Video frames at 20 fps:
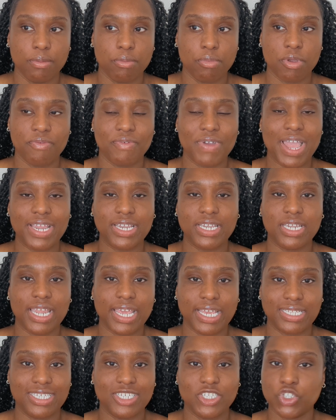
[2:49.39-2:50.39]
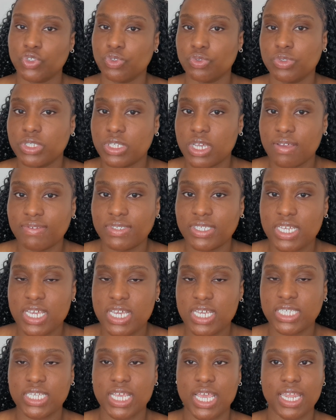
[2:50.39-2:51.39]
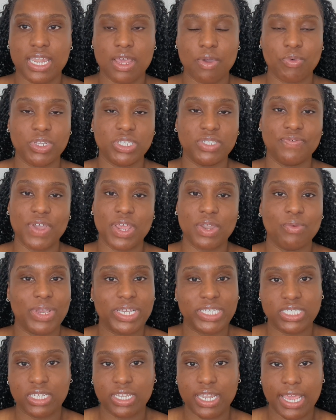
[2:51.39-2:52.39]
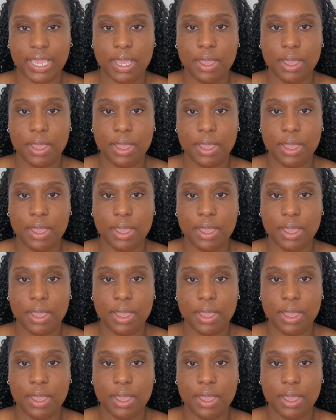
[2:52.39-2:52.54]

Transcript: providing digital services, and I wanted to find ways to